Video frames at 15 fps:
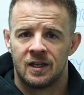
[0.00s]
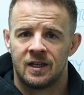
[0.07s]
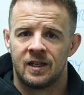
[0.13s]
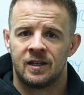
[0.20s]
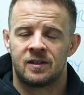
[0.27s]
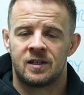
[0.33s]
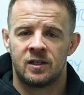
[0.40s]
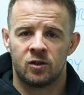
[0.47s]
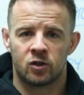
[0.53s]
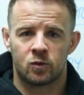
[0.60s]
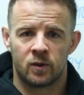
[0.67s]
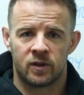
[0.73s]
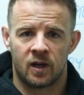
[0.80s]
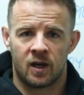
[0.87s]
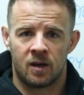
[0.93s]
It deals
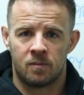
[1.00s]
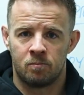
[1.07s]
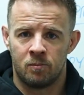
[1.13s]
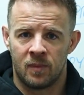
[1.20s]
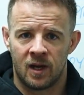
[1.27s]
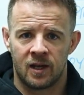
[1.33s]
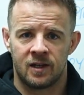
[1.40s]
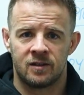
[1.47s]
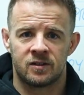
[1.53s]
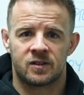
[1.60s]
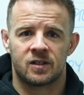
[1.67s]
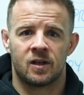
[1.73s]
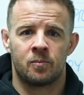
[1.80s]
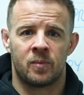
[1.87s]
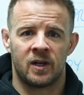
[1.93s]
with our
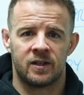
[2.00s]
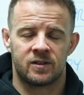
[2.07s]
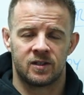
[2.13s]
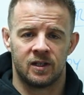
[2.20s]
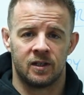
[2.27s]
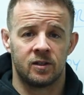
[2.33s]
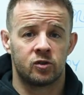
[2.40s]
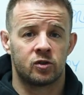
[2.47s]
mind's ability